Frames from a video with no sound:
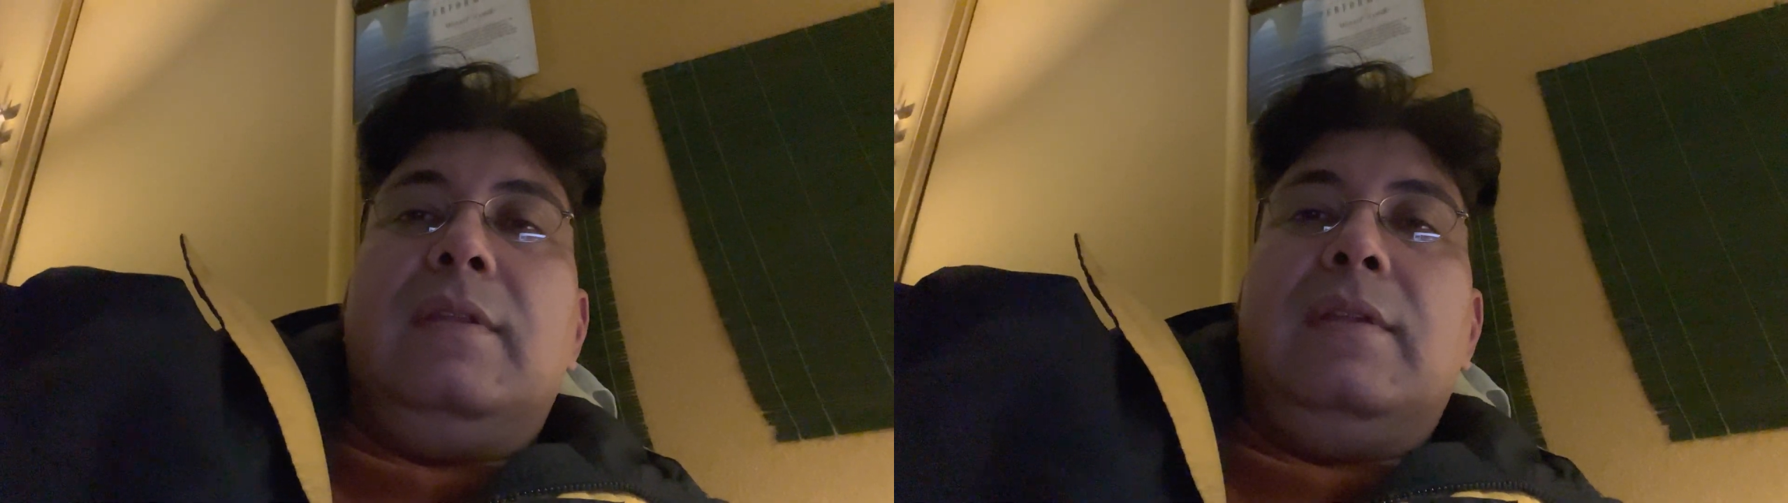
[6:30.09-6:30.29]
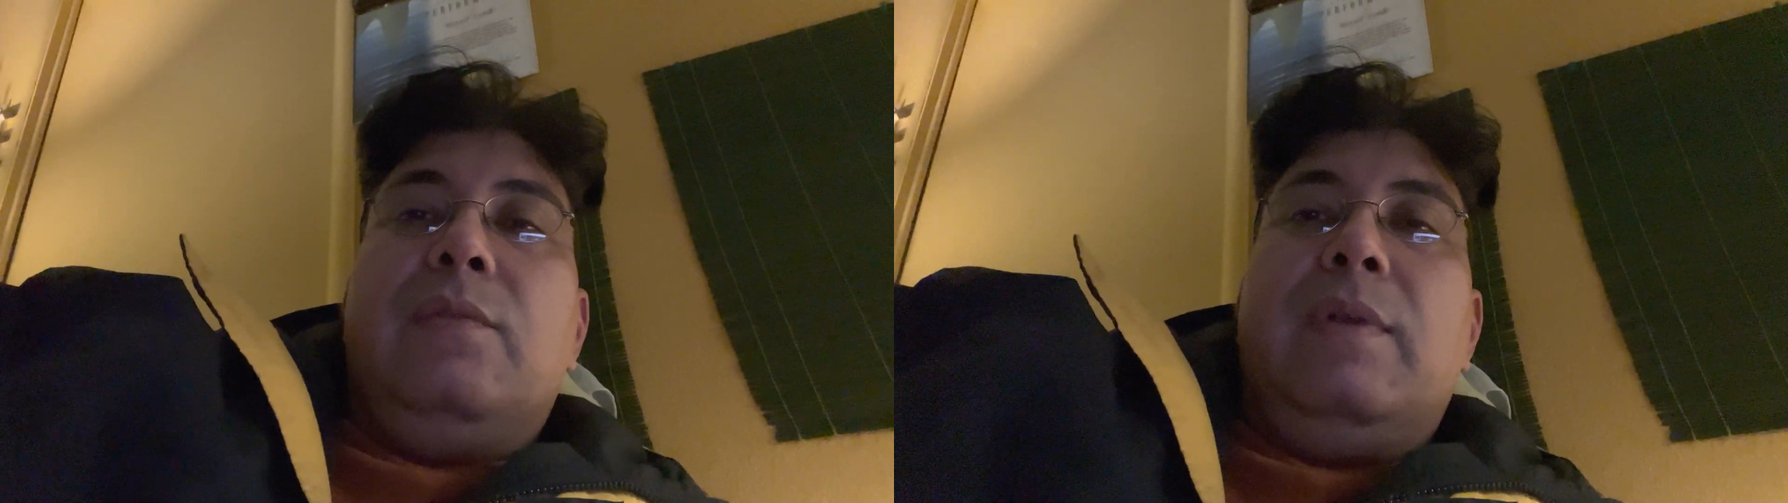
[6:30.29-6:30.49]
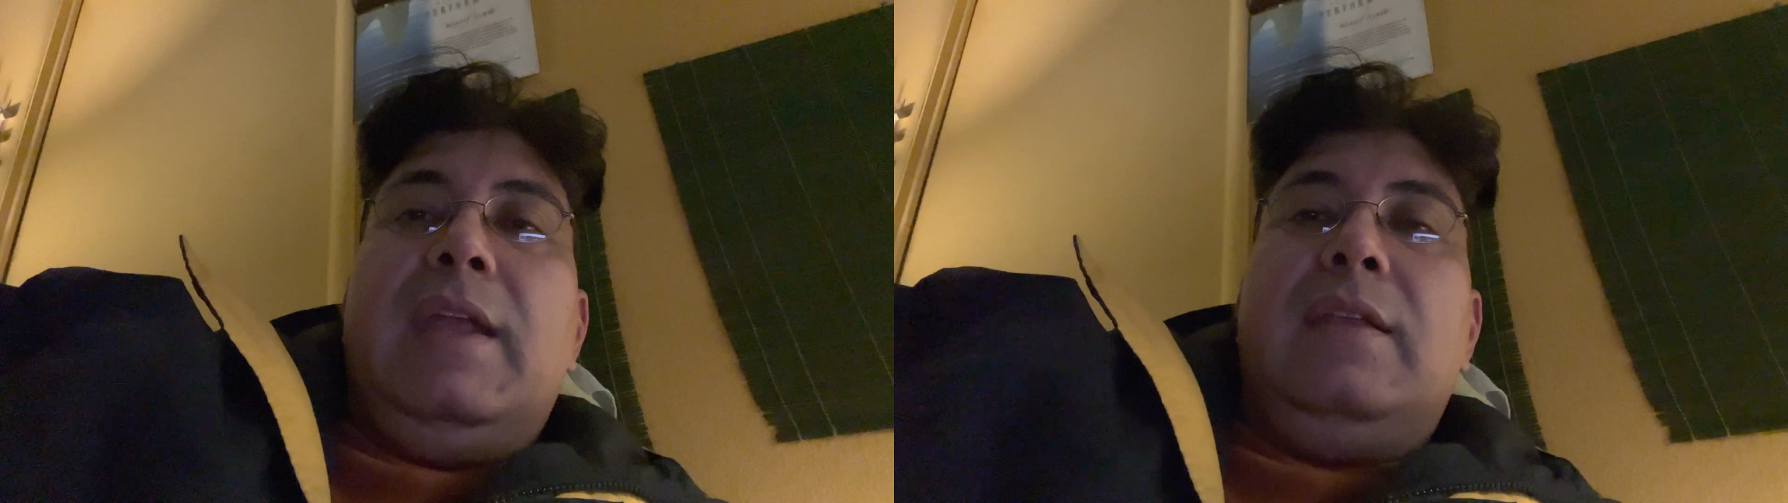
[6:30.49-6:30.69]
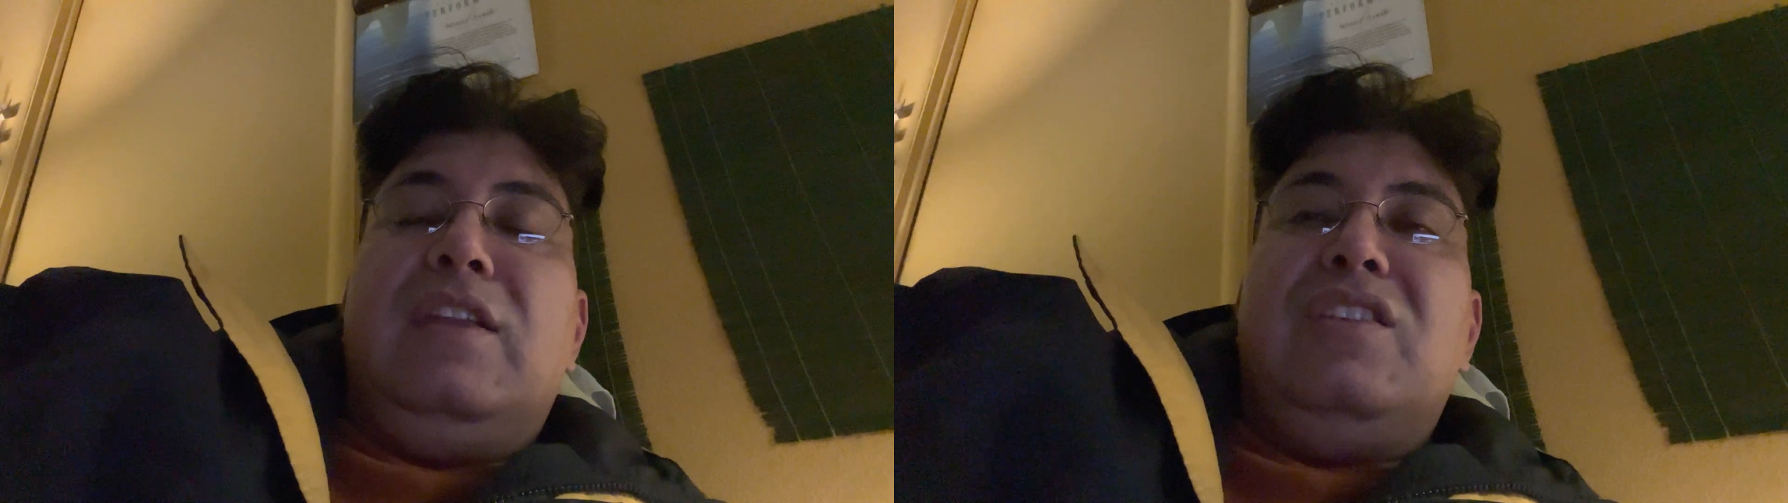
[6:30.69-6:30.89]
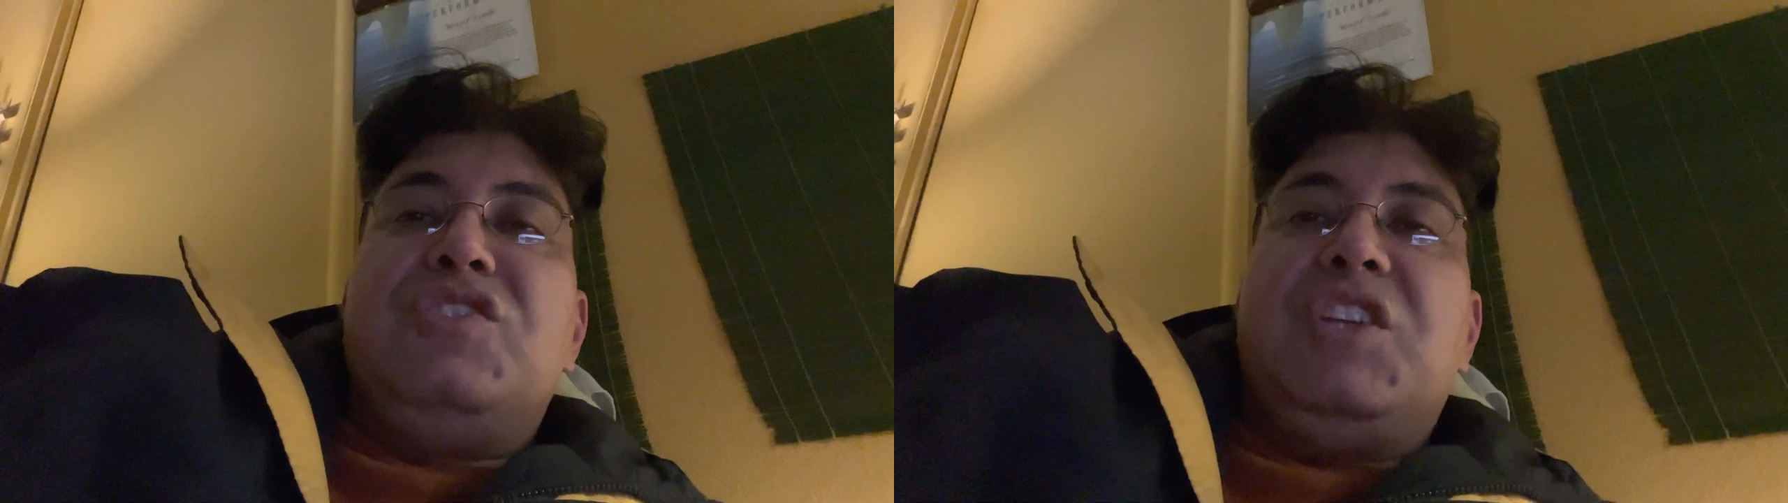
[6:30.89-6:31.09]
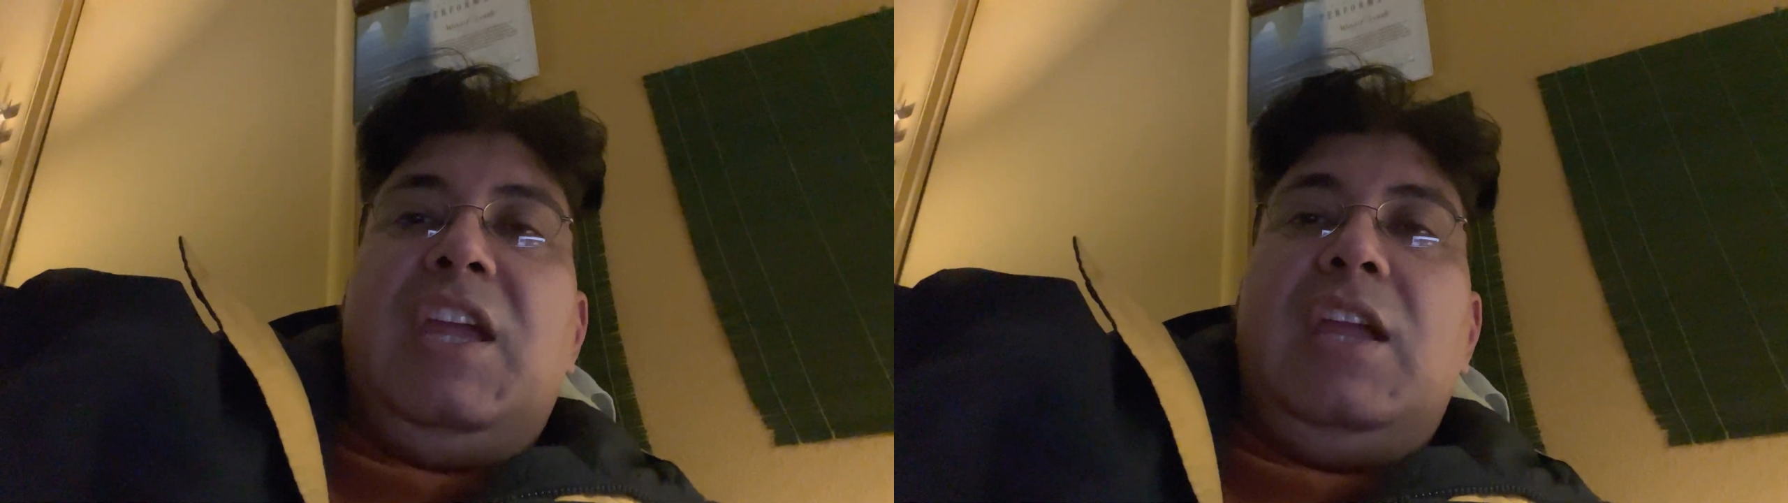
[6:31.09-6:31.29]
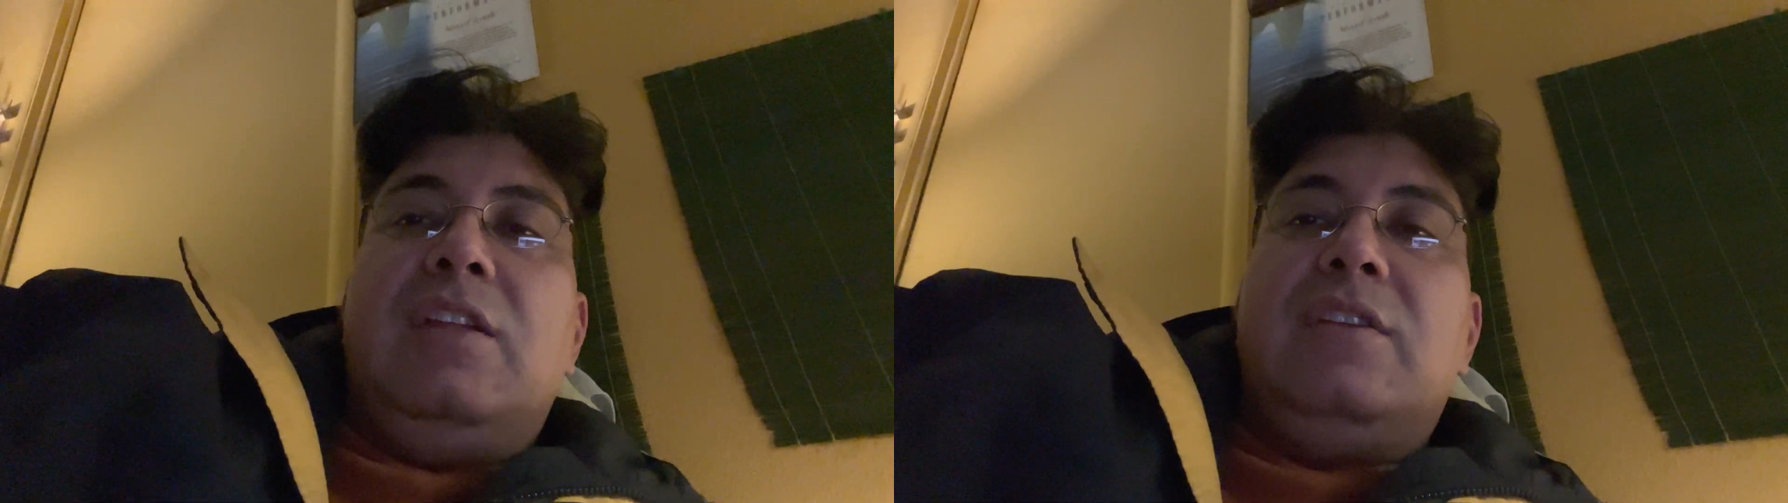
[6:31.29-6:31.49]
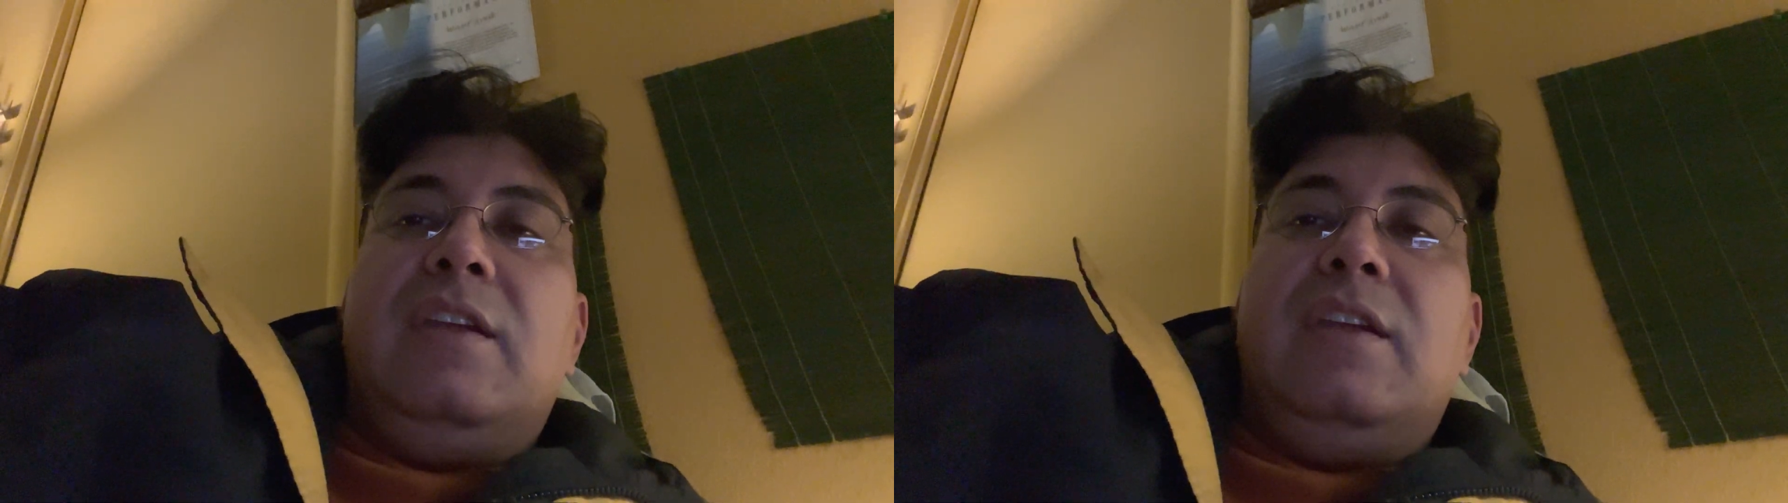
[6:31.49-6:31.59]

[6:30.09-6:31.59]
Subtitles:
the rate didn't change